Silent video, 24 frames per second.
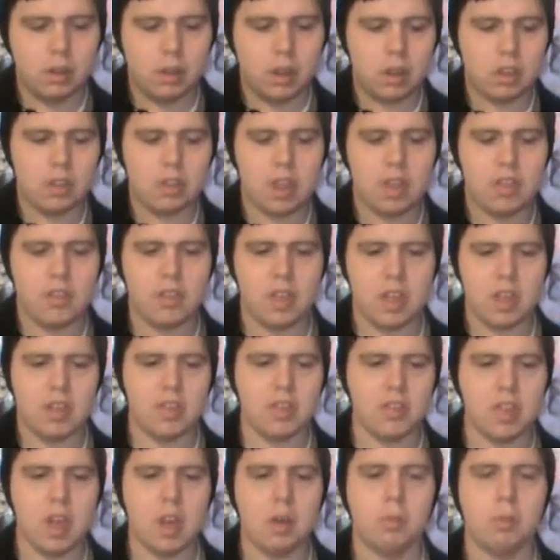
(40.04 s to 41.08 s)

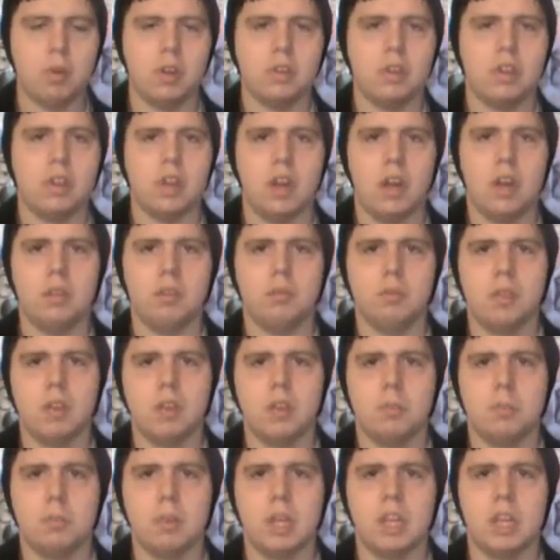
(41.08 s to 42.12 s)
is one of
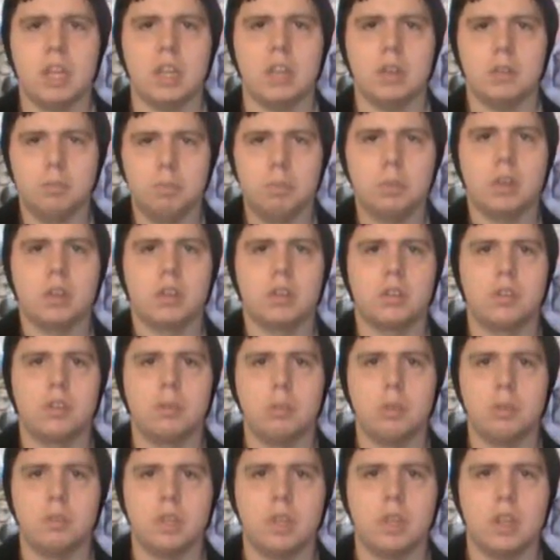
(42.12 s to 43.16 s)
the many book to
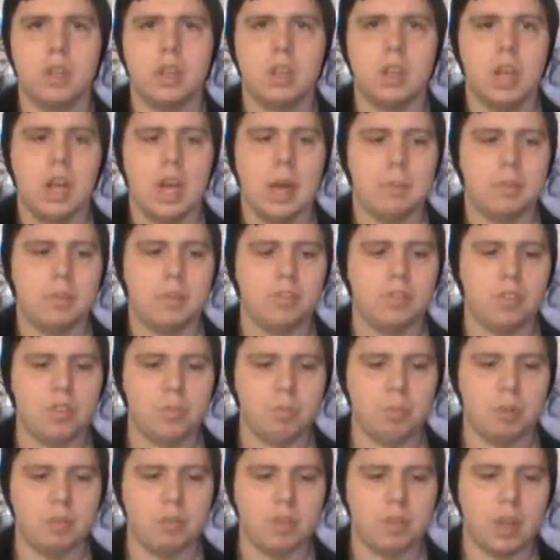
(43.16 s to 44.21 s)
movie adaptations
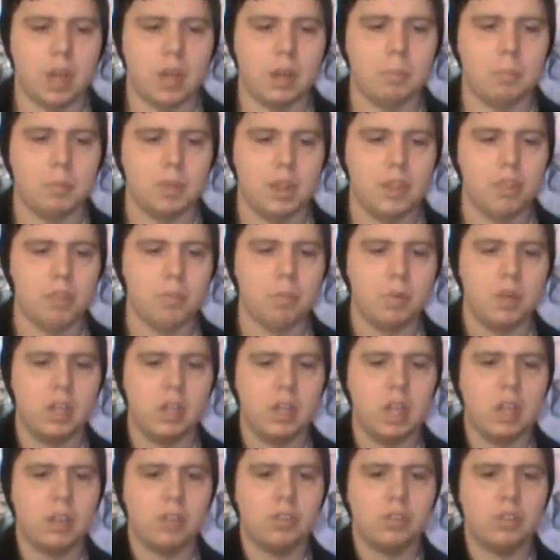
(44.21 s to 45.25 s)
we've got, but this one
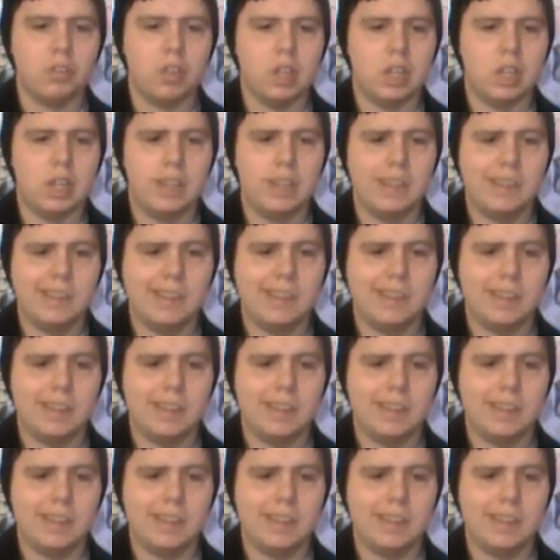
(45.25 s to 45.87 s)
actually